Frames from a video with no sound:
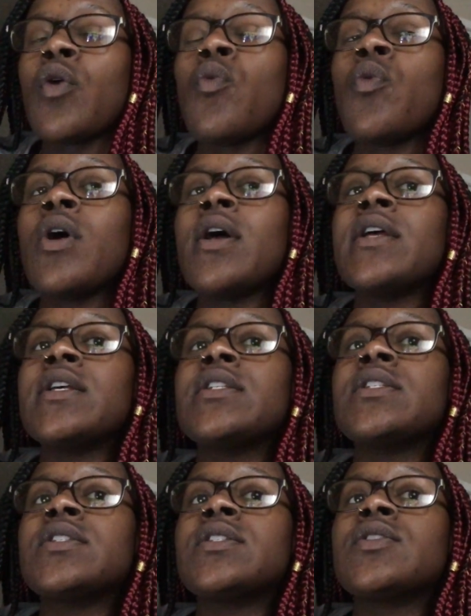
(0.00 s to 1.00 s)

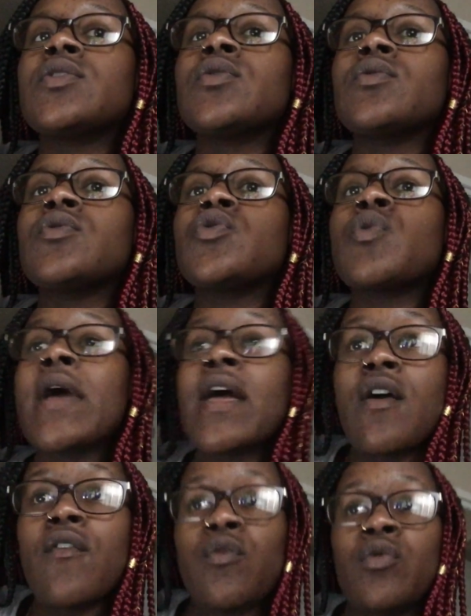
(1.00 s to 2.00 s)
was
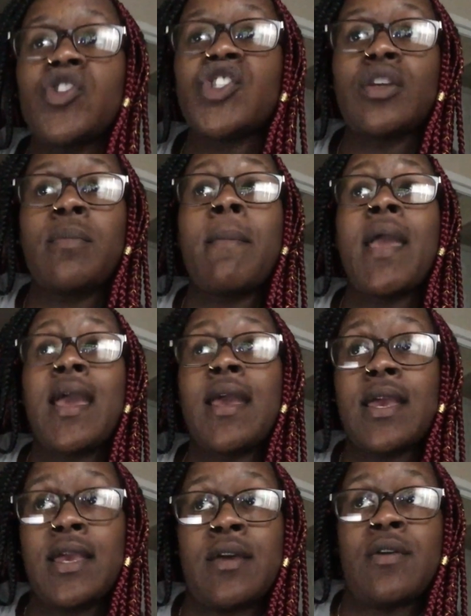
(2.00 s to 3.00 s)
12 when she met
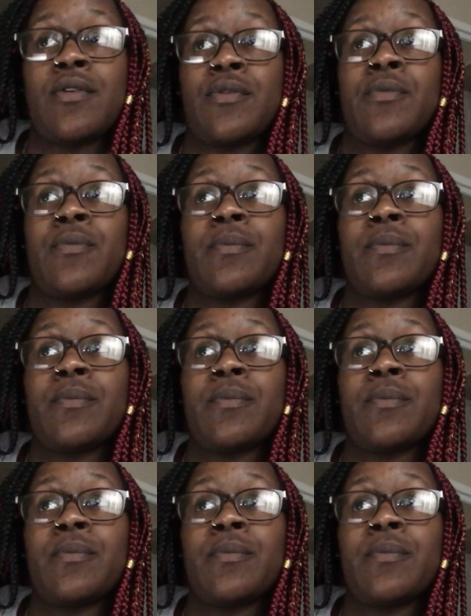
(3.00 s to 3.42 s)
him